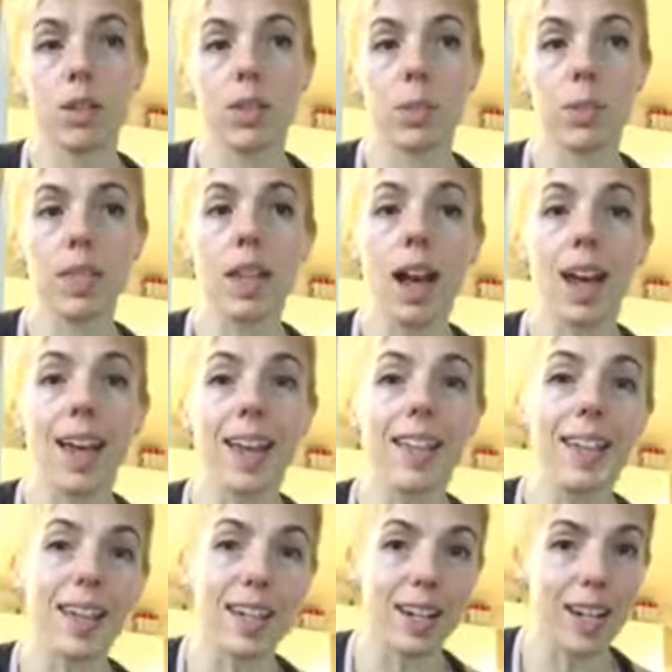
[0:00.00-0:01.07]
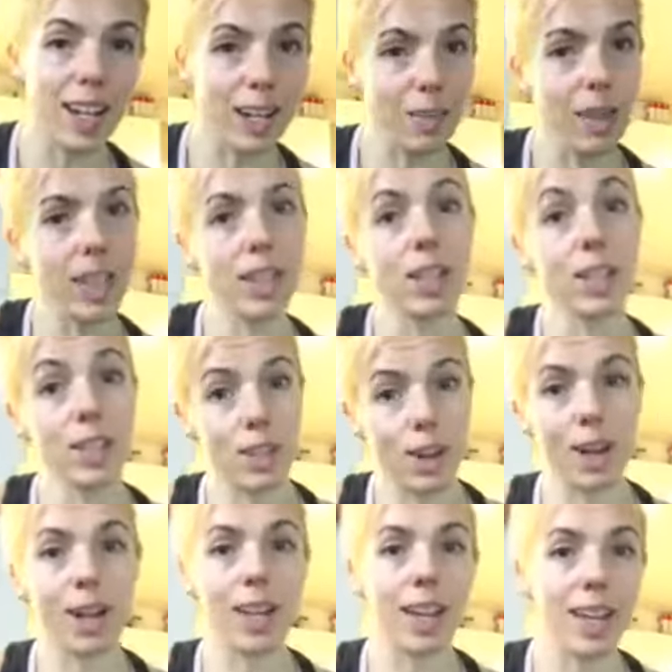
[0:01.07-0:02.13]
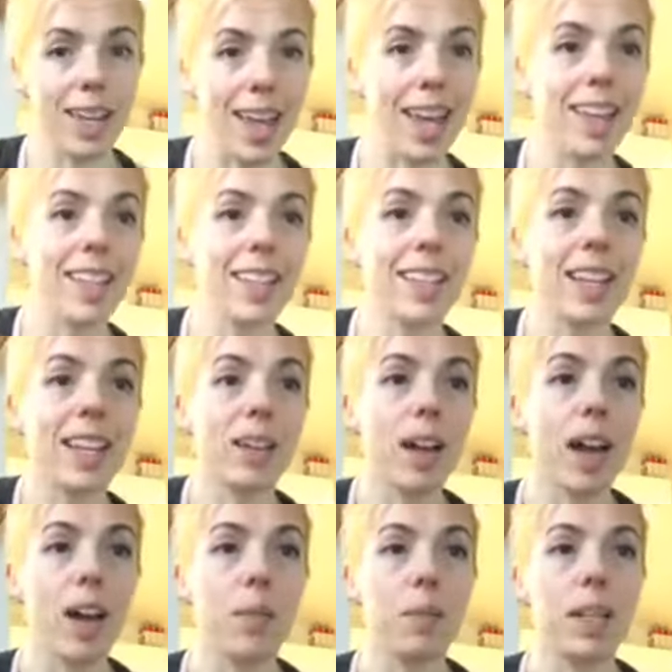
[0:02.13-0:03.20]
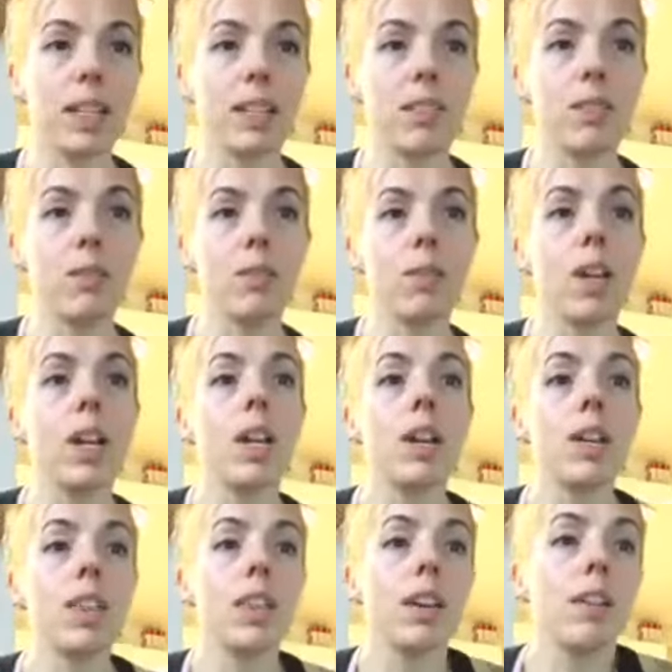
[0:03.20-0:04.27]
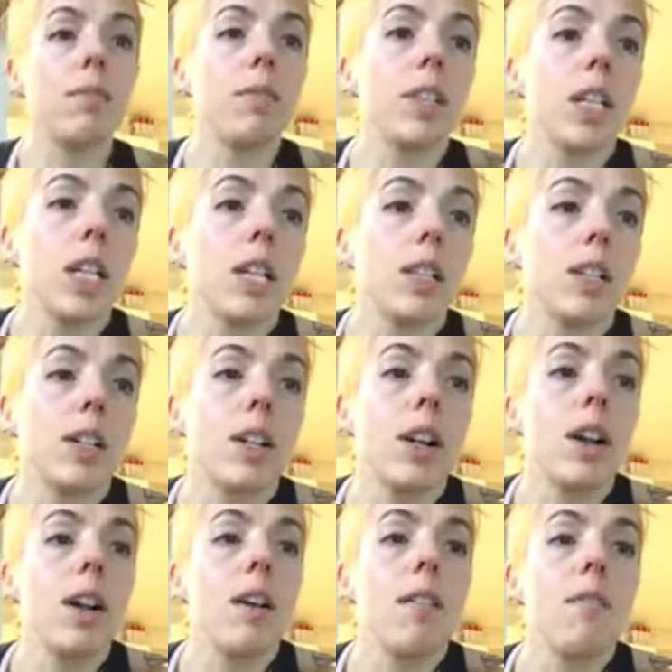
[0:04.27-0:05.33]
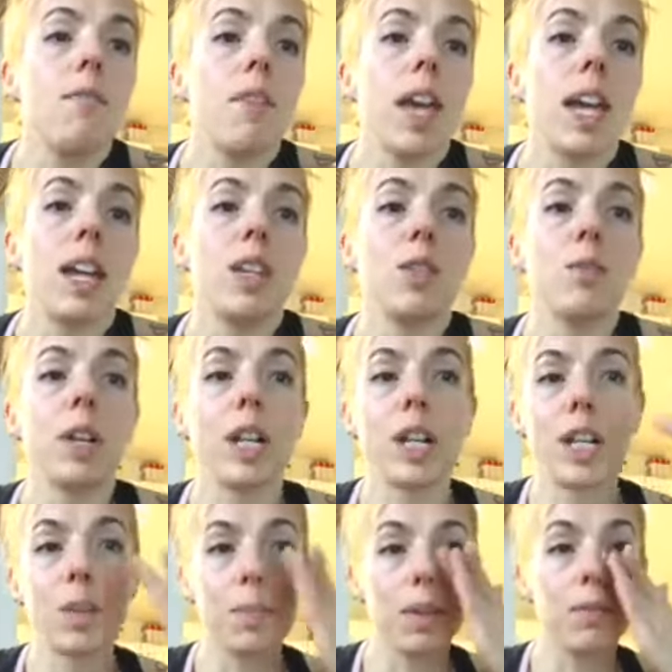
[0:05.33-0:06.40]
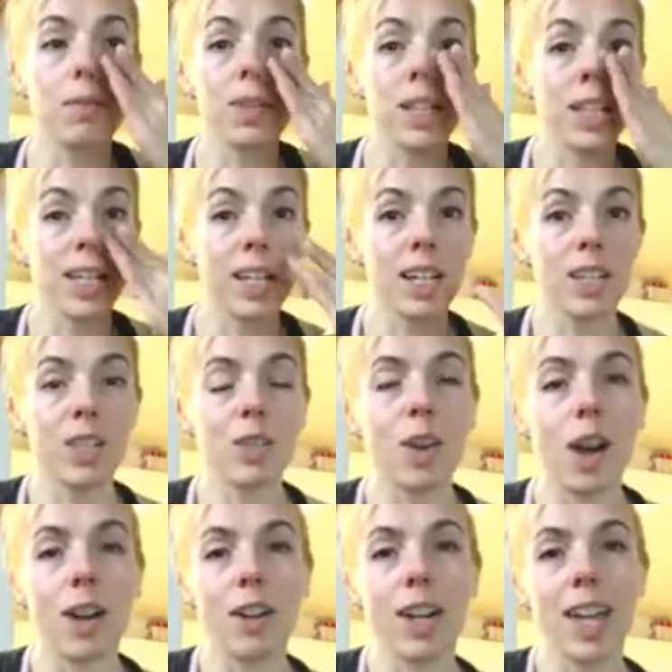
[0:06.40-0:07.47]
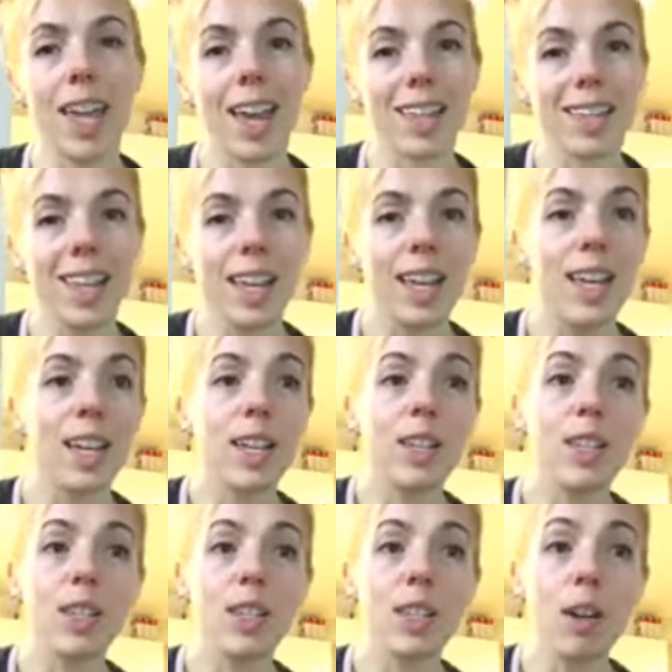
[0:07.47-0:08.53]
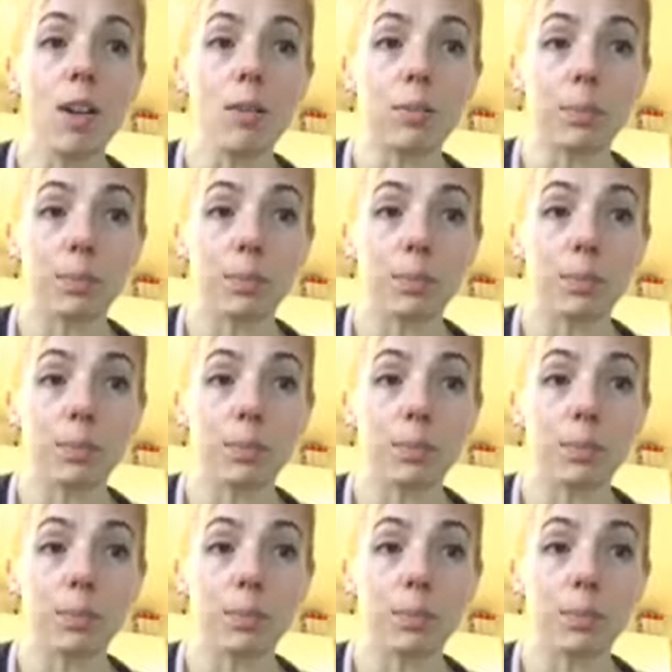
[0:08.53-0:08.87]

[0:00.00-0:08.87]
subside, and you're getting ready to start again um, into the follicular phase where you're going to be feeling stronger again. So,